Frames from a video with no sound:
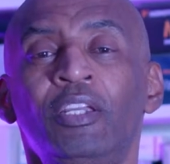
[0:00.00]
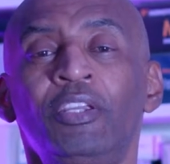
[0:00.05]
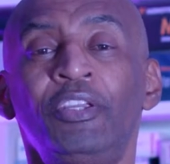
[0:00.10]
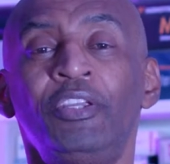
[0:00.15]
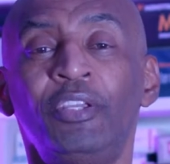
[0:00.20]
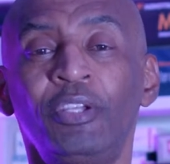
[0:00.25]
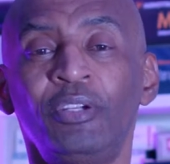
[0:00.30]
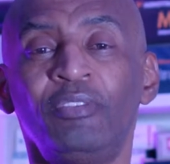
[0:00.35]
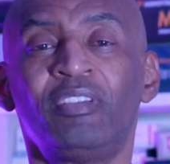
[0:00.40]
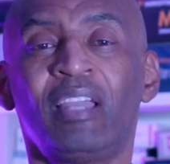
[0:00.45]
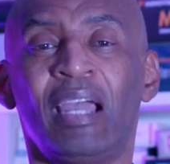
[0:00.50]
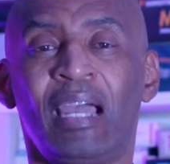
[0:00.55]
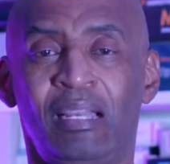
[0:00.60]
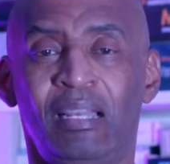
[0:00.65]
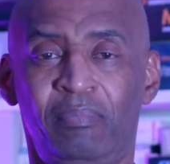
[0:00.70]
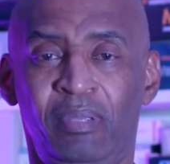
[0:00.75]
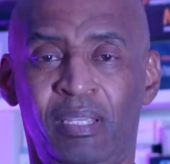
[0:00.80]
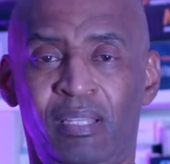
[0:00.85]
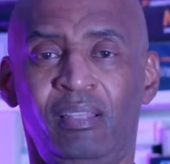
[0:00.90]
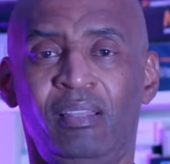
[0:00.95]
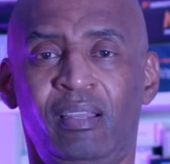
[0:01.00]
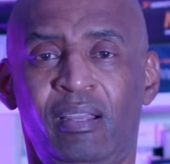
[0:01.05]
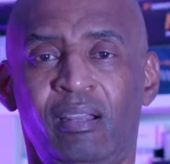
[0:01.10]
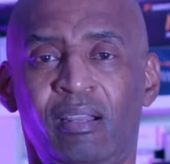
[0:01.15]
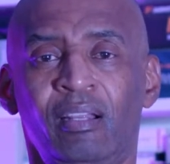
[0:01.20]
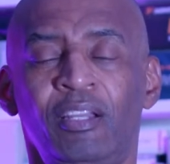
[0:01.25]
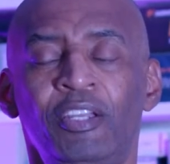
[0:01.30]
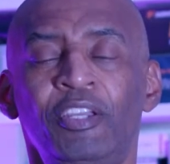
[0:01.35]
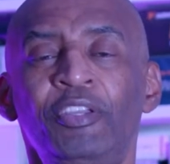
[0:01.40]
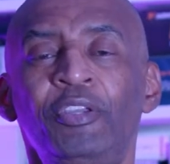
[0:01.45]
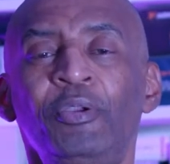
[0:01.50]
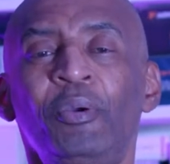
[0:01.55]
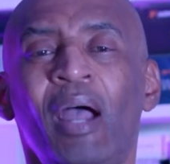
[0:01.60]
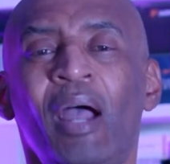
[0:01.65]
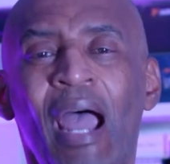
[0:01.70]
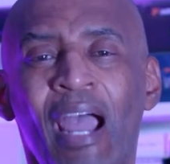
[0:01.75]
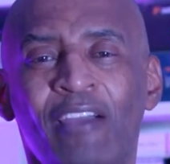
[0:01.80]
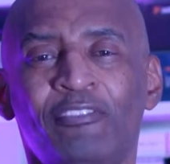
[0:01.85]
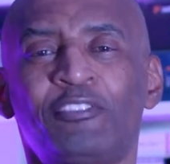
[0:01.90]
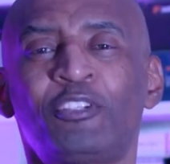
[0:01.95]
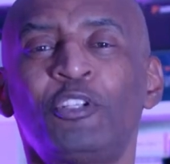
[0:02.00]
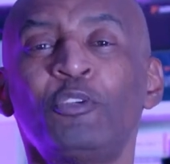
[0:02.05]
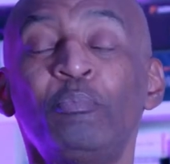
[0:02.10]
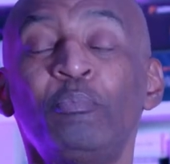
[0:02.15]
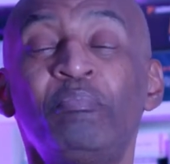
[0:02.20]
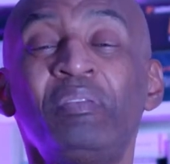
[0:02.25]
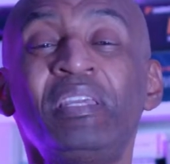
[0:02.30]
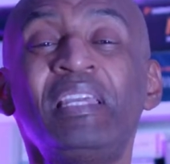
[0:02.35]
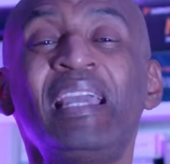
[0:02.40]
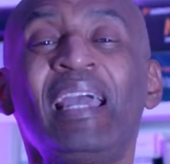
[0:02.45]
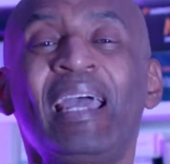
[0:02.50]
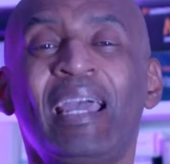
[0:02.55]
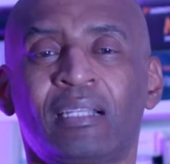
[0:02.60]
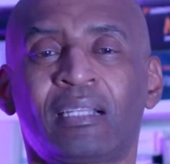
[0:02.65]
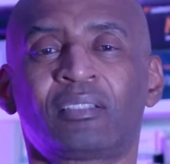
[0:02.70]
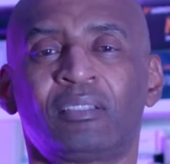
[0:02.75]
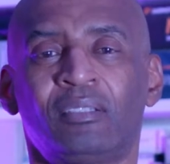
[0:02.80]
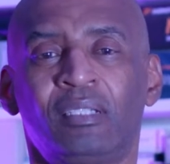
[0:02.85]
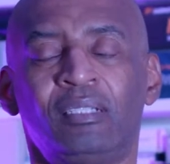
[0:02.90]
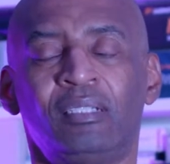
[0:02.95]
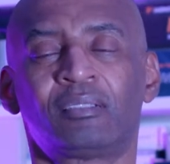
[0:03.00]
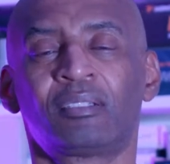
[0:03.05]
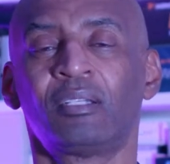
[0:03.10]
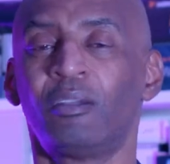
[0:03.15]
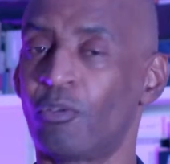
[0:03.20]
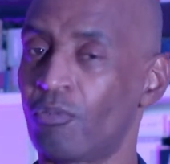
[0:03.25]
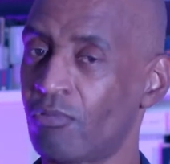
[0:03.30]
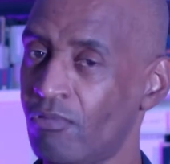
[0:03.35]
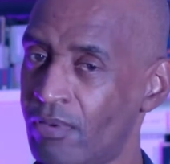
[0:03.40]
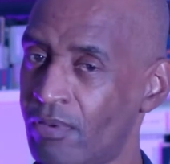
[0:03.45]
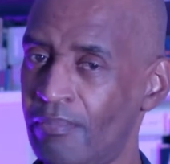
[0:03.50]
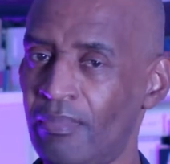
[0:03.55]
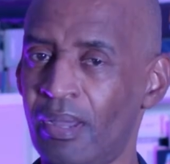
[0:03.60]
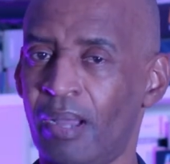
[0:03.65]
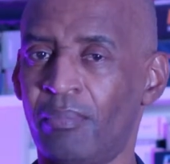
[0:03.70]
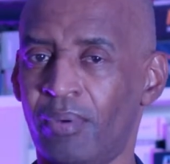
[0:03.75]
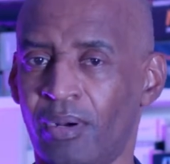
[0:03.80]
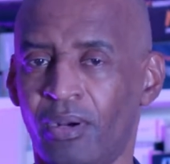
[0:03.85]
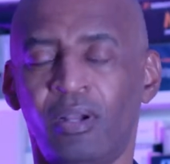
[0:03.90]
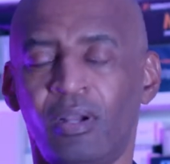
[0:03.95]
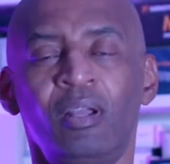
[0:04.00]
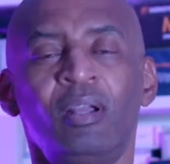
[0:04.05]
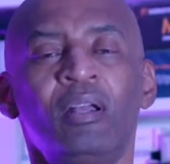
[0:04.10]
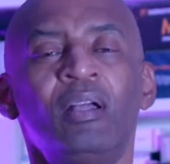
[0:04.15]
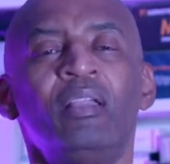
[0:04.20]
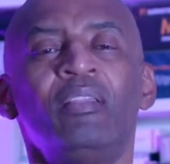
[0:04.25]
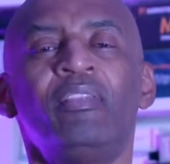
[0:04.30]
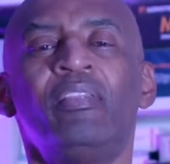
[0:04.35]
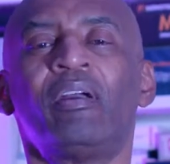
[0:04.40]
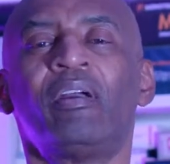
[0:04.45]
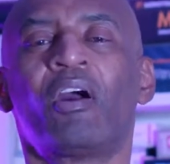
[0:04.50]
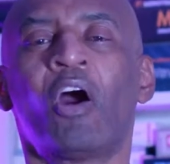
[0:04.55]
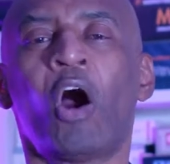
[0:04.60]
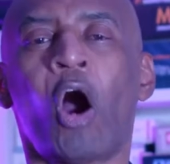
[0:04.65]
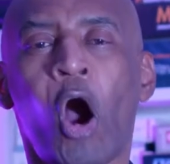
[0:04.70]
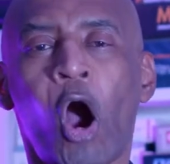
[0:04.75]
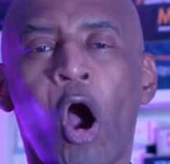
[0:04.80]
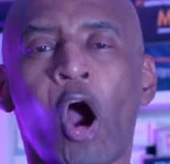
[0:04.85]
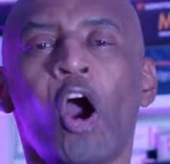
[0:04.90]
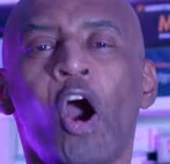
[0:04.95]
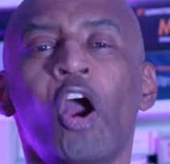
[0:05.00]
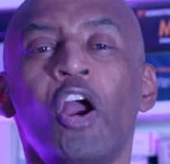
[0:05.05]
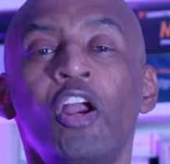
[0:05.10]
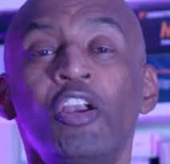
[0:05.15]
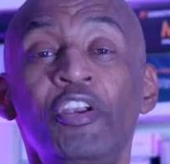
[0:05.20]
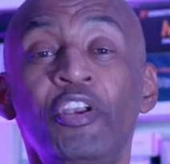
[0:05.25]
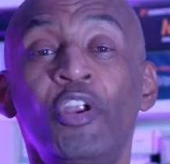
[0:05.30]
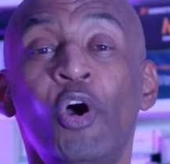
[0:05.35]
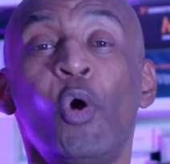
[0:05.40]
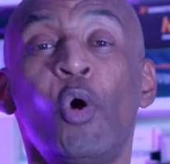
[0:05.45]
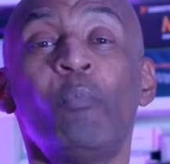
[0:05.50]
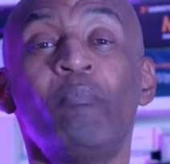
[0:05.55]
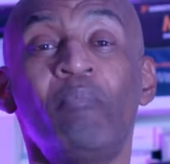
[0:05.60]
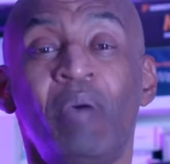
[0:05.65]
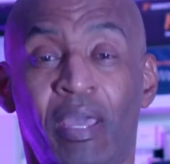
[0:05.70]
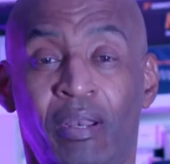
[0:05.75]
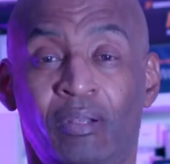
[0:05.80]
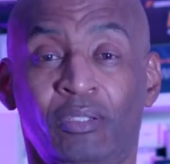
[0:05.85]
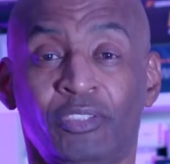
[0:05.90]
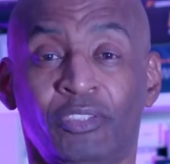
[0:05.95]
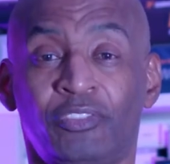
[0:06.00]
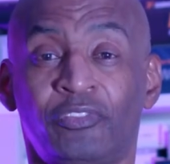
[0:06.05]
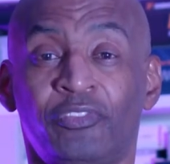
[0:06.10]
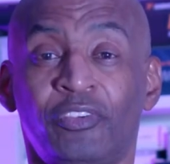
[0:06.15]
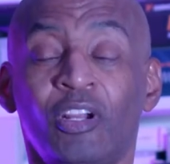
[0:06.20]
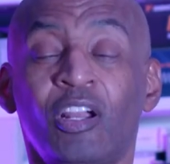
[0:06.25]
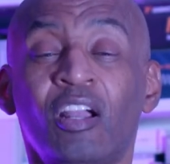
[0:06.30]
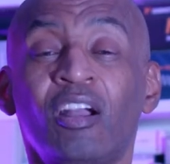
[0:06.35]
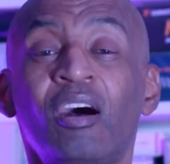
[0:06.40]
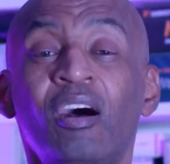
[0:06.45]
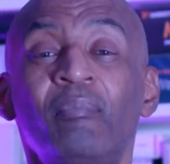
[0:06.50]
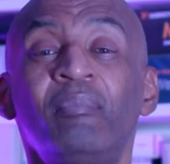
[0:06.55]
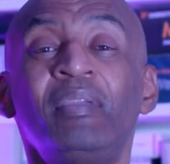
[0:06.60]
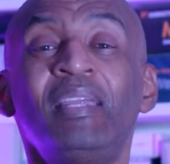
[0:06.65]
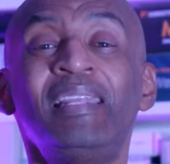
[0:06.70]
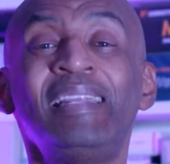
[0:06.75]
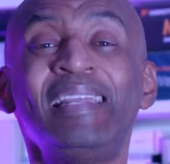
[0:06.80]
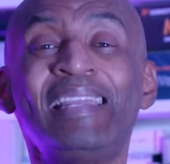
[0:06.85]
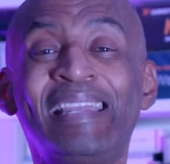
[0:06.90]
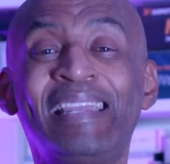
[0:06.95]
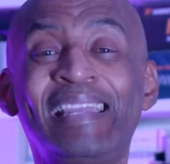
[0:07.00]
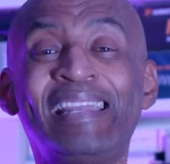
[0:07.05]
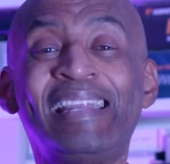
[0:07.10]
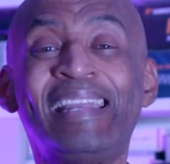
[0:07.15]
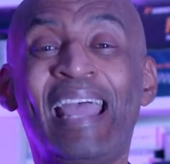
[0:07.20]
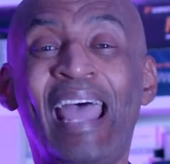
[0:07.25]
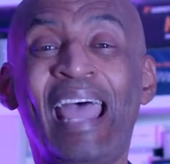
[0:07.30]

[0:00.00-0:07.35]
You've got to be there. You have to be excellent. Remember, there are no medals for coming in